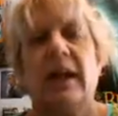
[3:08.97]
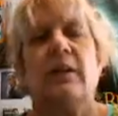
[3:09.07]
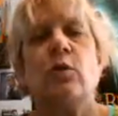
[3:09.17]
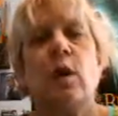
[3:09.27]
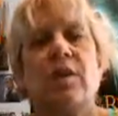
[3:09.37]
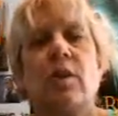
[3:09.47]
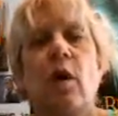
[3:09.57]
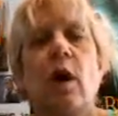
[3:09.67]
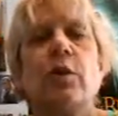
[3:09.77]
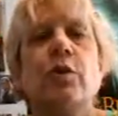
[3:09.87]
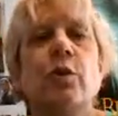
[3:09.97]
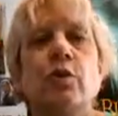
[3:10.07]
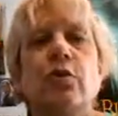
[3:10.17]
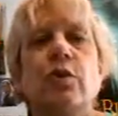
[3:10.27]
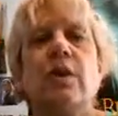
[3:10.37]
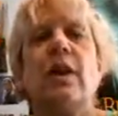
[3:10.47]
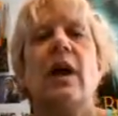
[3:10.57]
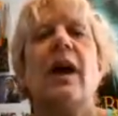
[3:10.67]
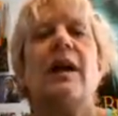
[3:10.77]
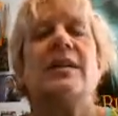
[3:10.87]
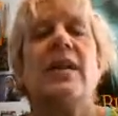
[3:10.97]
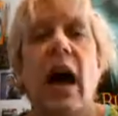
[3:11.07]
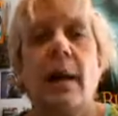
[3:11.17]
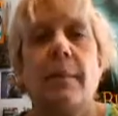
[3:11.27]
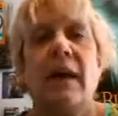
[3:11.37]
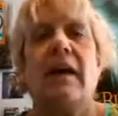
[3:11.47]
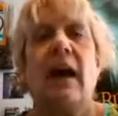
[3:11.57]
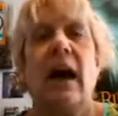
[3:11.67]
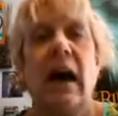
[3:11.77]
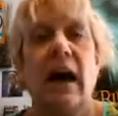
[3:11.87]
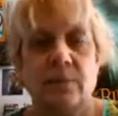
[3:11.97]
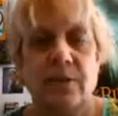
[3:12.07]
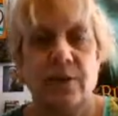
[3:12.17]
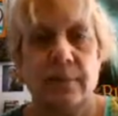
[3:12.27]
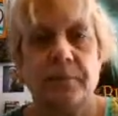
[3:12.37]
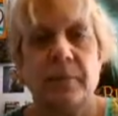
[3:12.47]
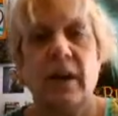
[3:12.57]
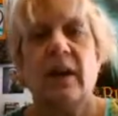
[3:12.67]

is what's called neutral atomic hydrogen.